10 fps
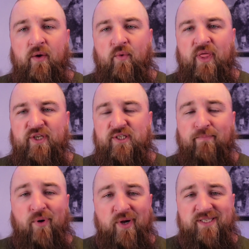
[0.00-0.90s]
Whether it's the
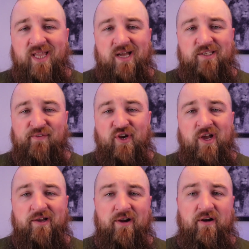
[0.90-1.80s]
Boy Scouts if you're
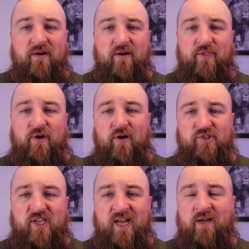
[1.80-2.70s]
younger, or the Girl
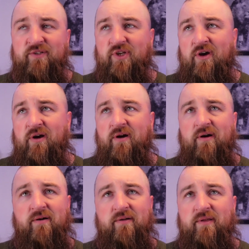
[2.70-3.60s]
Scouts,
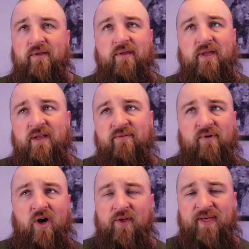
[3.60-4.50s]
or and
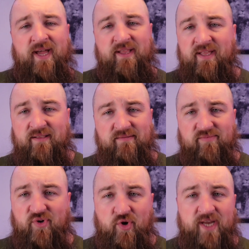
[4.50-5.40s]
all that
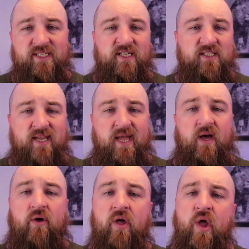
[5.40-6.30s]
craziness
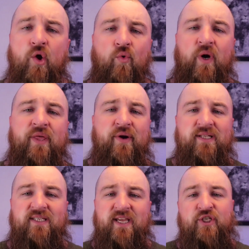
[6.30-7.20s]
now. Whether
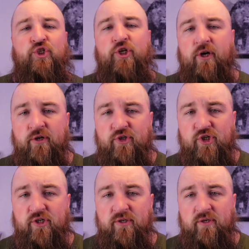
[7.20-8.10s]
it's a
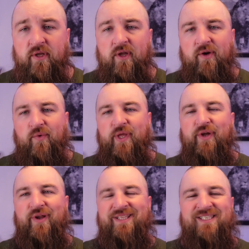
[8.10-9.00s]
church, whether
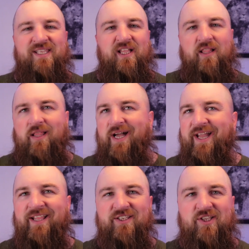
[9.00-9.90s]
it's the
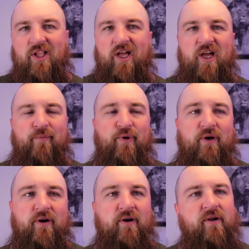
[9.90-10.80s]
Lions Club,
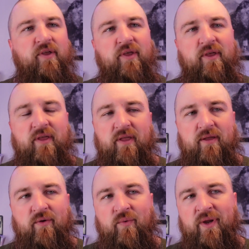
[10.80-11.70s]
or
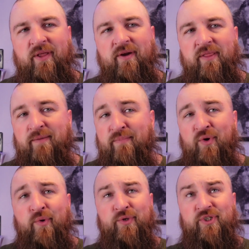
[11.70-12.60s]
what other, the
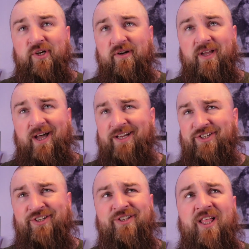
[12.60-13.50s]
Moose, or gosh,
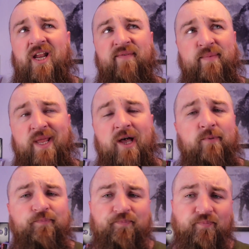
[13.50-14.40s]
there's a lot of them now.